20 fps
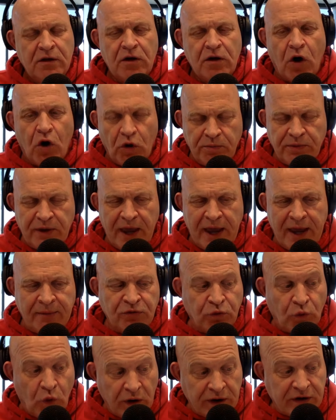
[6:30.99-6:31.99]
home
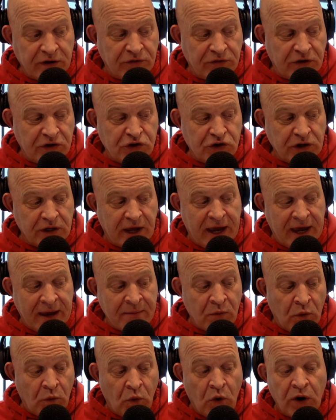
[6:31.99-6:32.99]
games, one a division
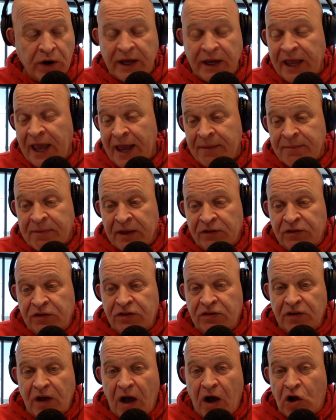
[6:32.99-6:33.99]
game, one a game
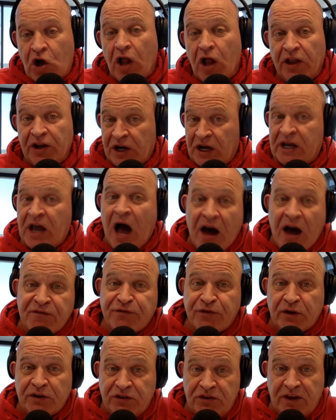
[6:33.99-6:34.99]
that's, I'll call it a
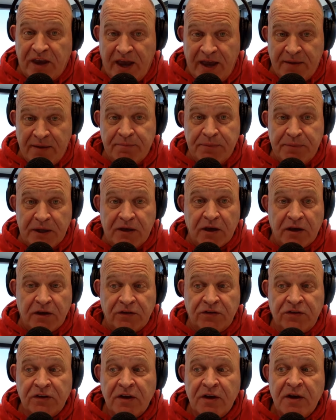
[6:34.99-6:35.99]
conference game,
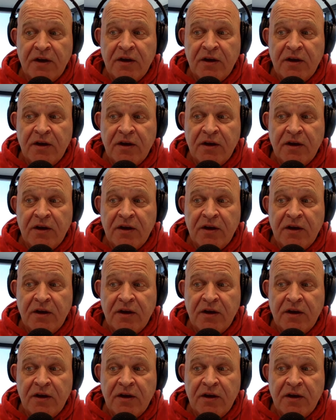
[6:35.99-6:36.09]
because